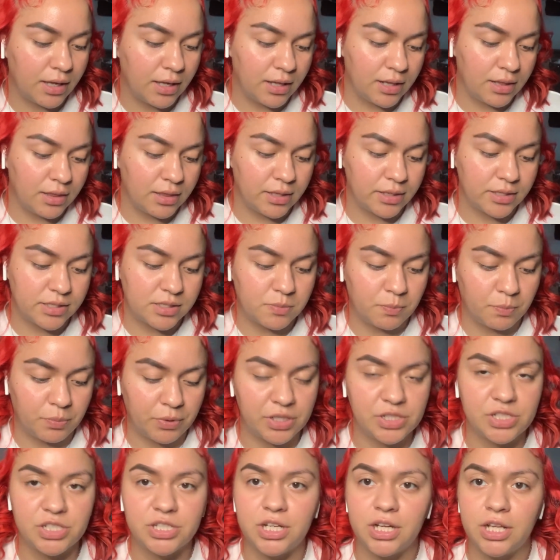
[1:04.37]
this
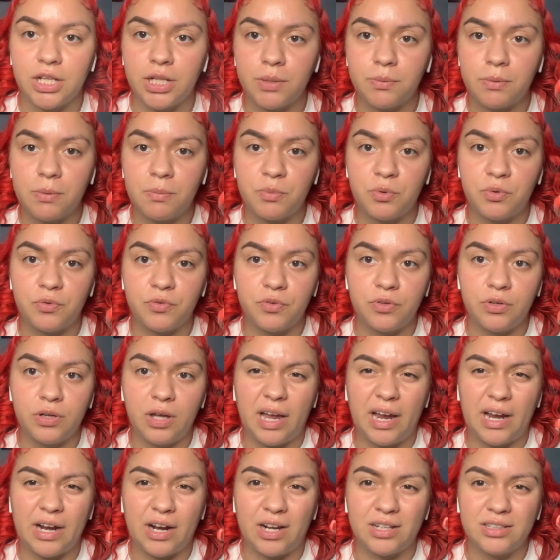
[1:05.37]
brush color removal.
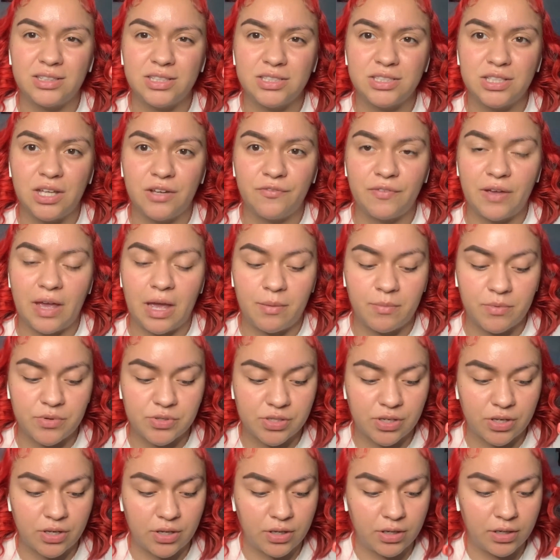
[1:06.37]
I got this off
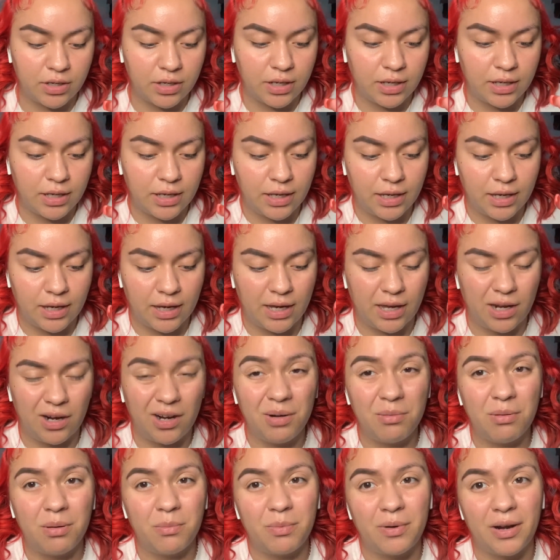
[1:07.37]
Amazon. I don't
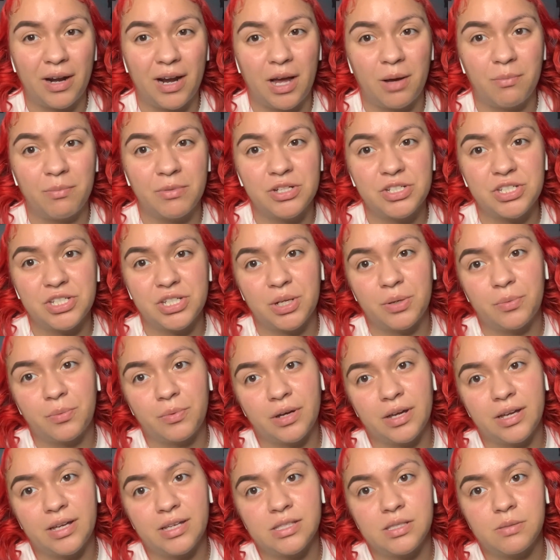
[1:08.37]
remember how much it
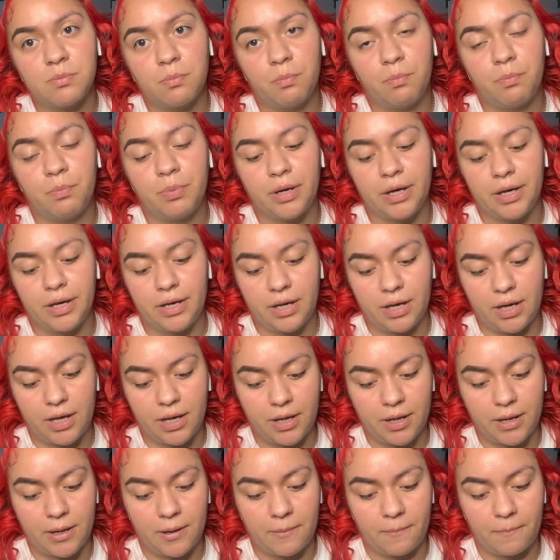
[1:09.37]
was, but
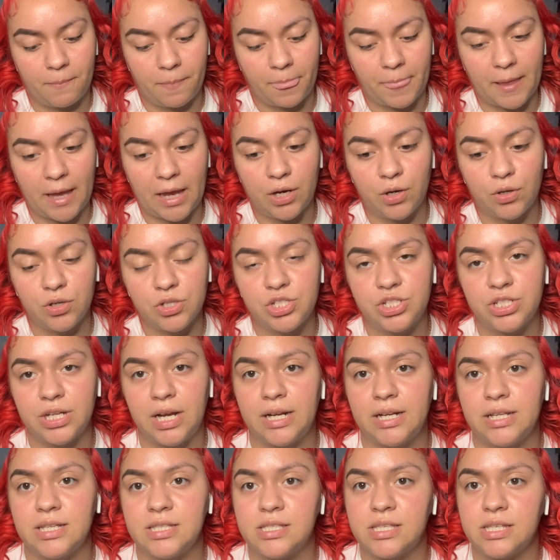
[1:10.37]
I know
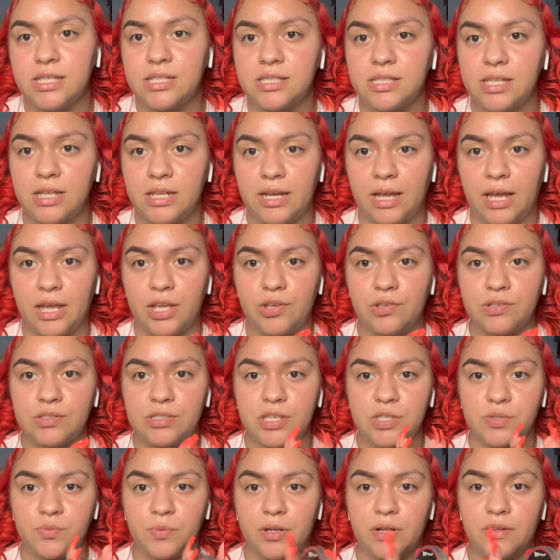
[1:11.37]
Jenny69
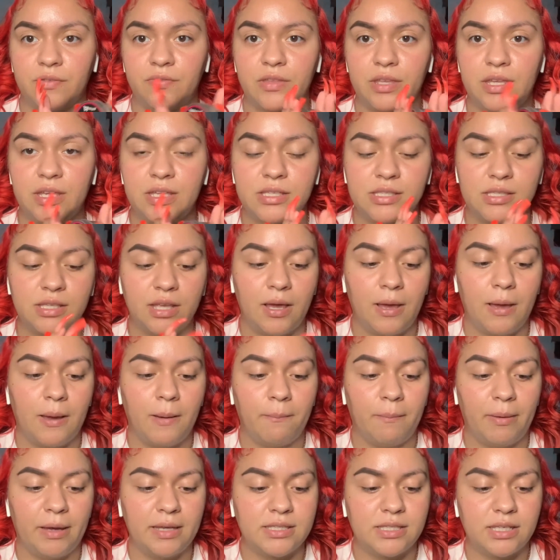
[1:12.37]
uses one of these.
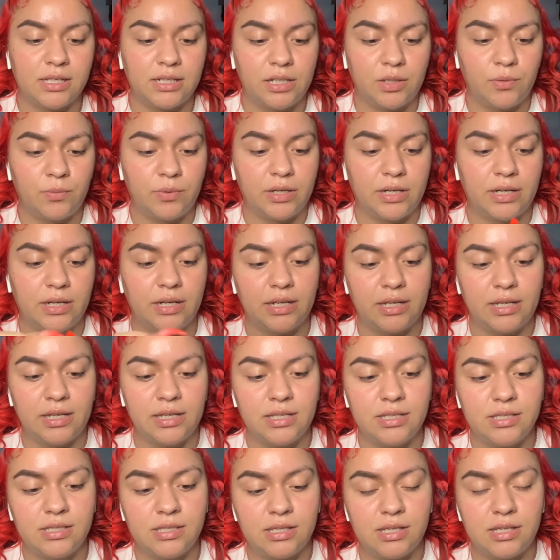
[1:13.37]
Basically what it
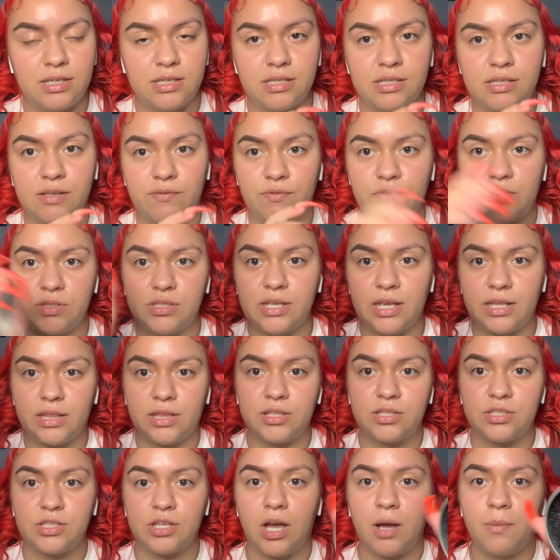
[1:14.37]
is if you take the
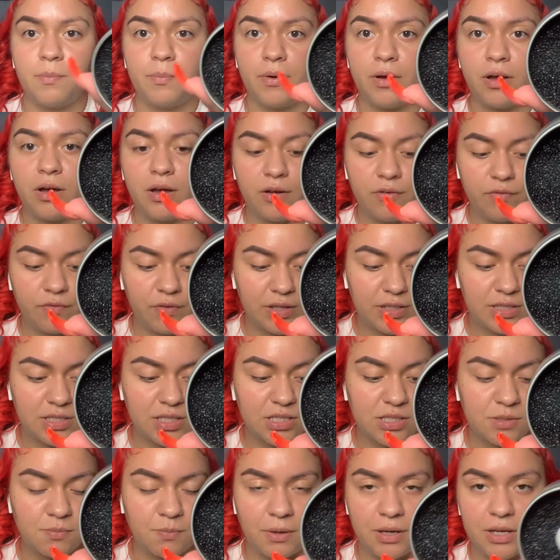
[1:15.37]
top off, it's a
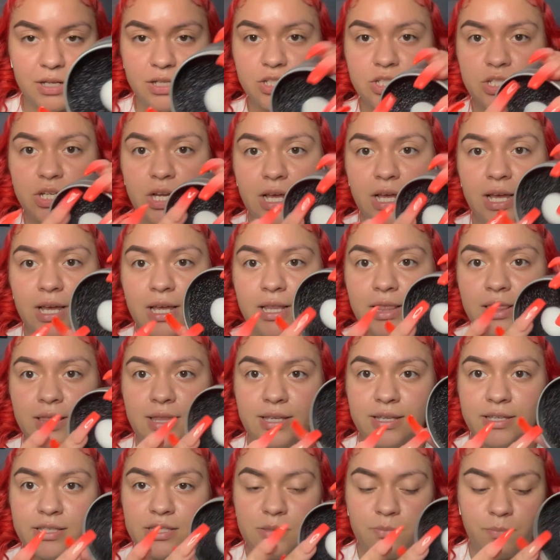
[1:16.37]
sponge.
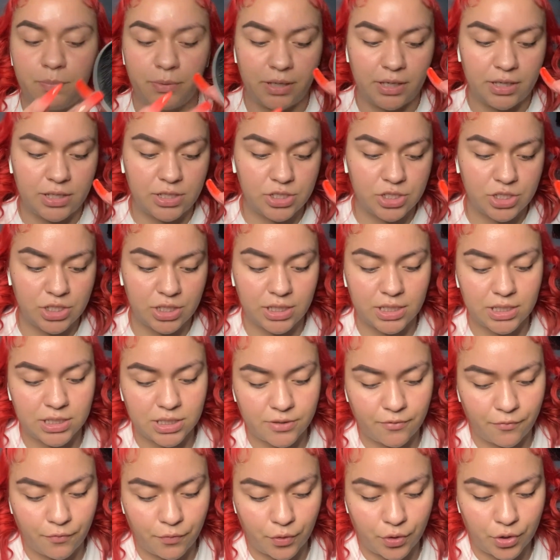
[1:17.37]
This sponge is
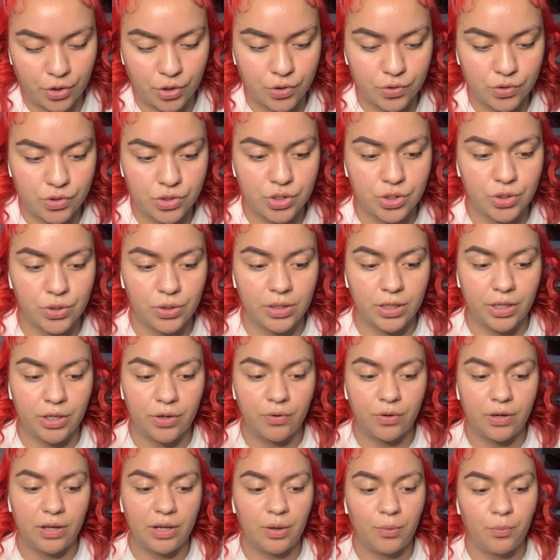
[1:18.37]
for you to
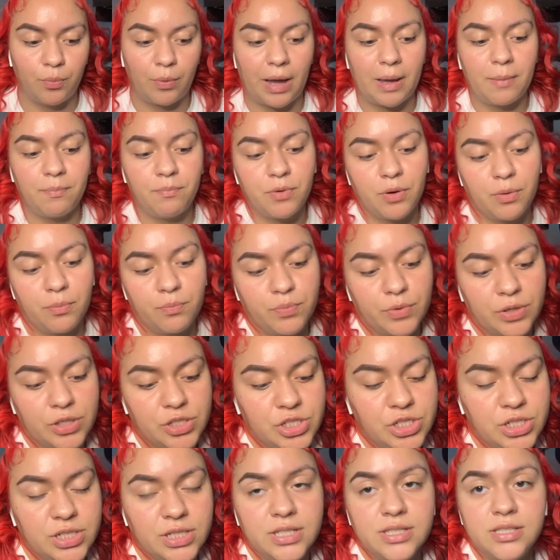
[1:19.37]
literally wipe your
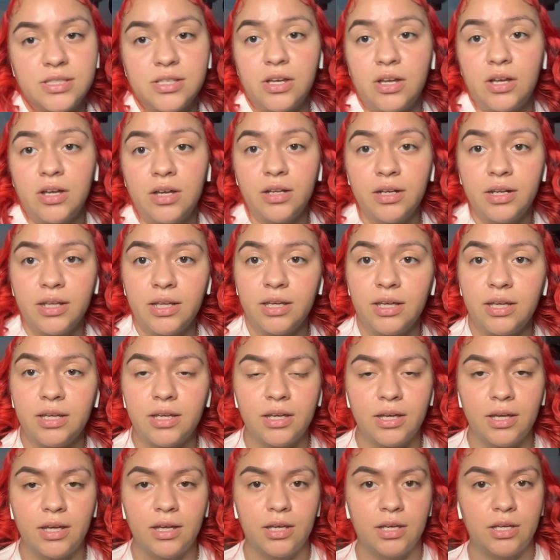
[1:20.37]
brushes on it.
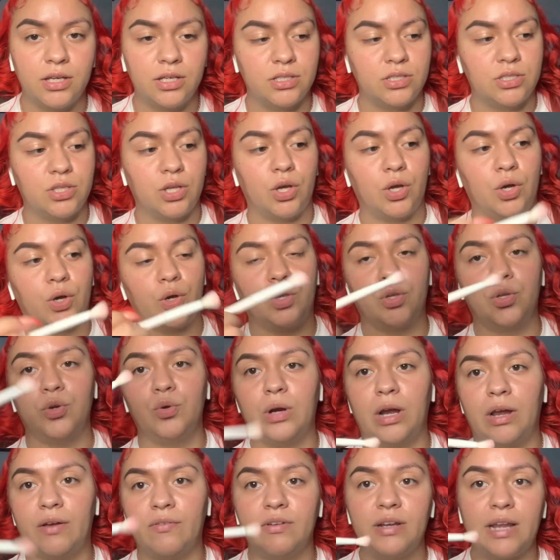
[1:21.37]
So you
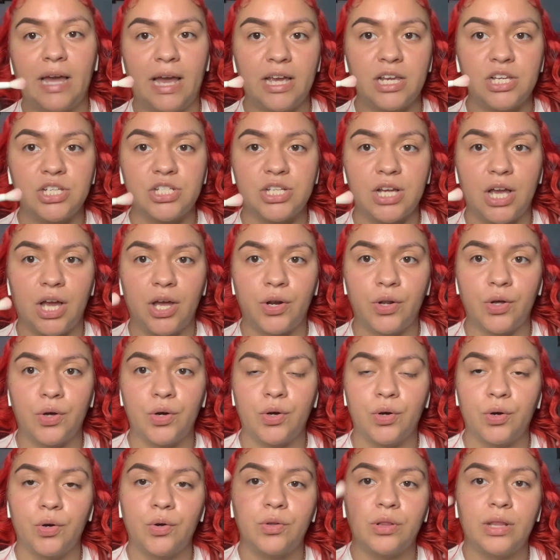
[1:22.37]
have an
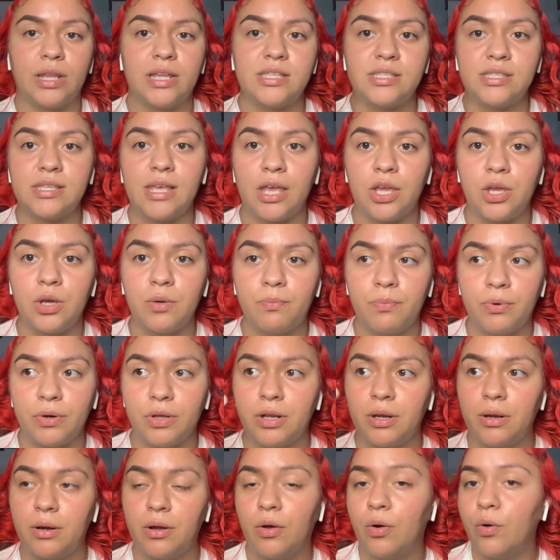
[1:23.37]
eyeshadow, let's say you put
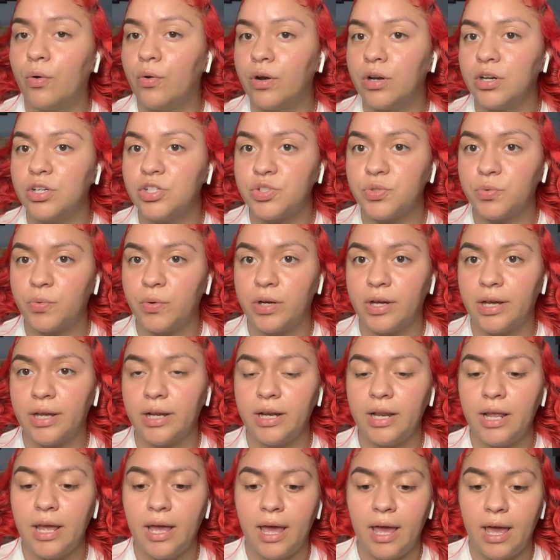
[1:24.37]
an orange
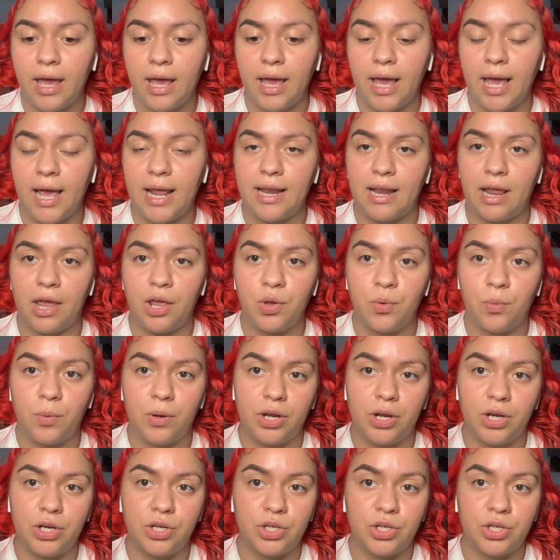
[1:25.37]
one, and now you want to